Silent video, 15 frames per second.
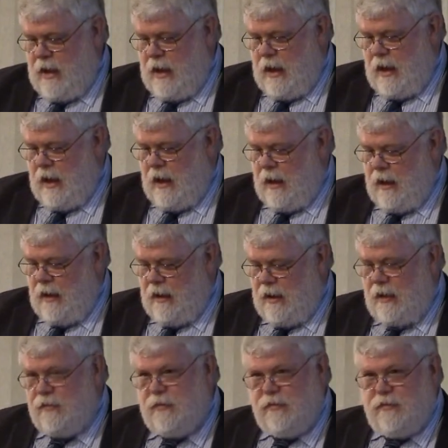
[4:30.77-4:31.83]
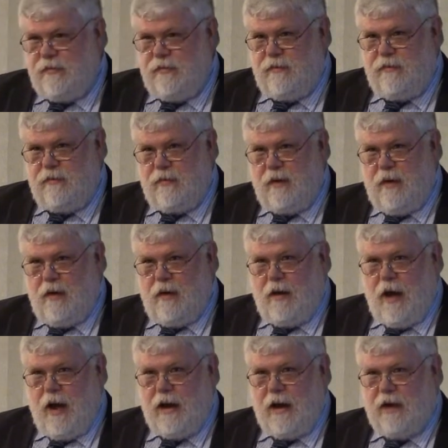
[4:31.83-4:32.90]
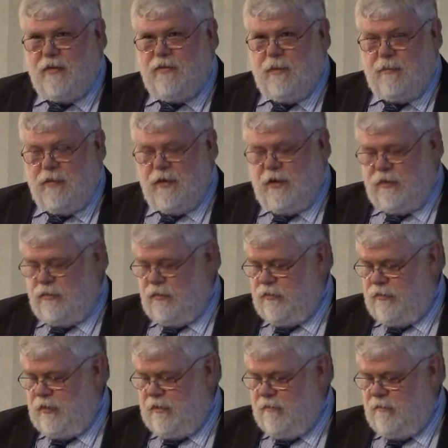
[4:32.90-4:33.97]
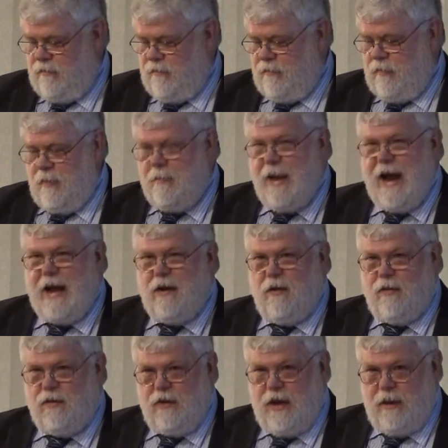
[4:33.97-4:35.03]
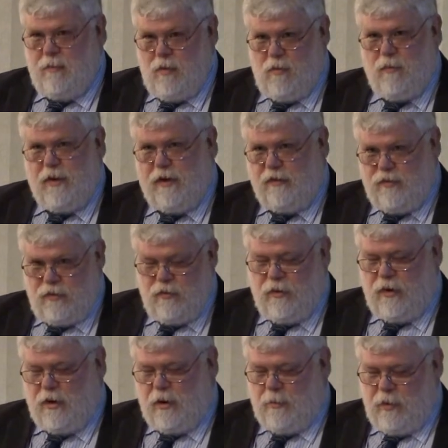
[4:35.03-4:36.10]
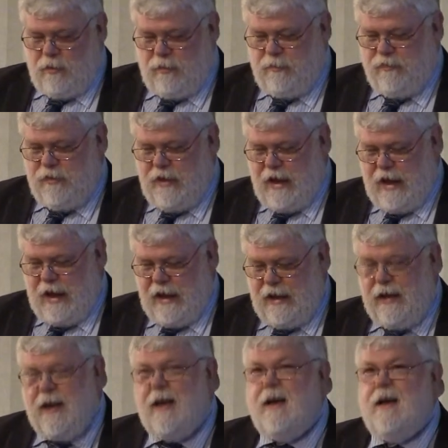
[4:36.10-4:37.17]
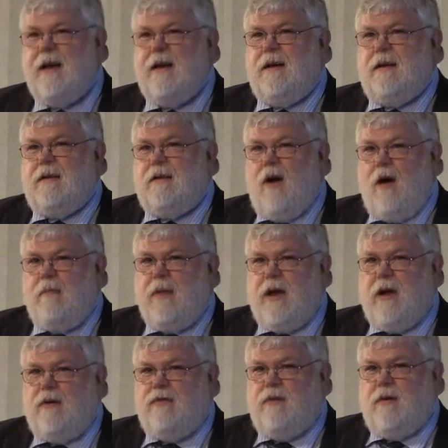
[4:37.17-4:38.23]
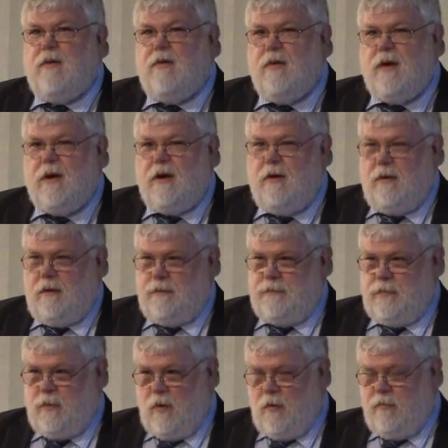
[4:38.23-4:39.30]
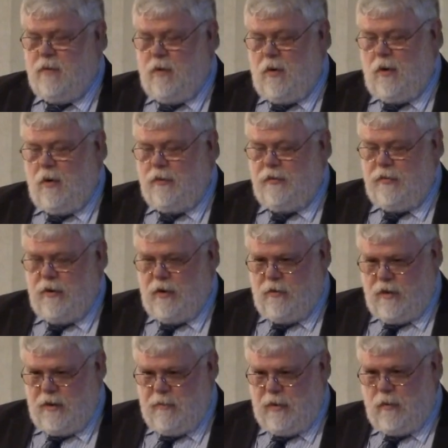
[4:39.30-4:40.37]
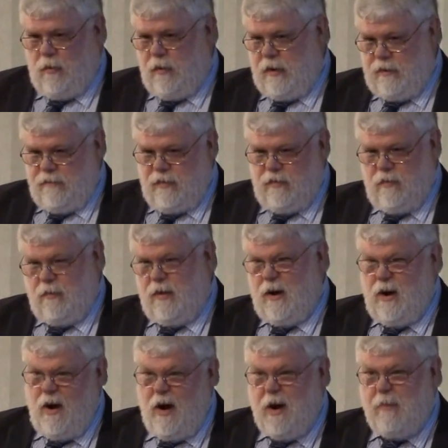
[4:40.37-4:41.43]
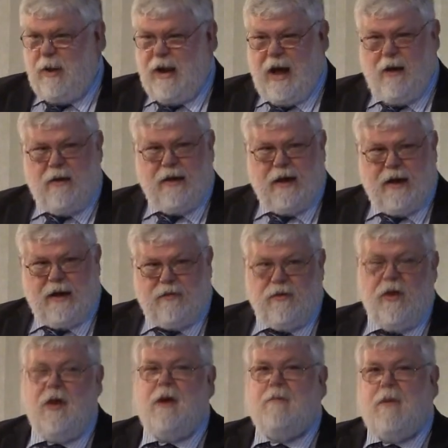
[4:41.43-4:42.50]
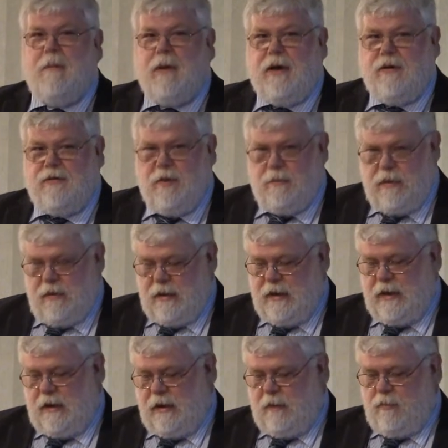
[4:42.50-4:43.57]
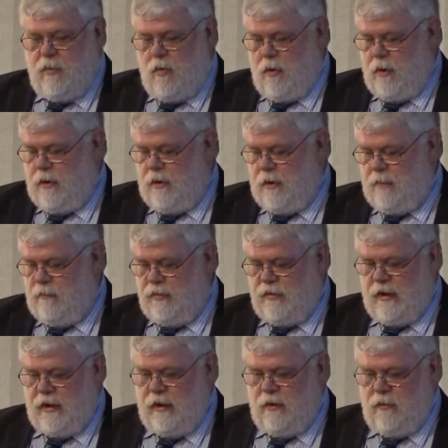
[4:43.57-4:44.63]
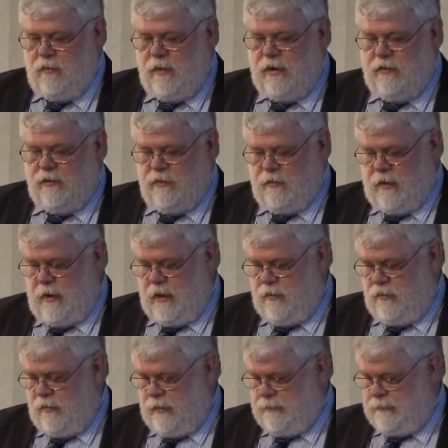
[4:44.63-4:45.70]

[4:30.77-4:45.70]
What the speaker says: and just highlight some of the issues that have remained on the table, and we continue to hear about them today, not because they're critical overall to the agreement or even to the economy nowadays, but because they're politically important in particular regions of the country.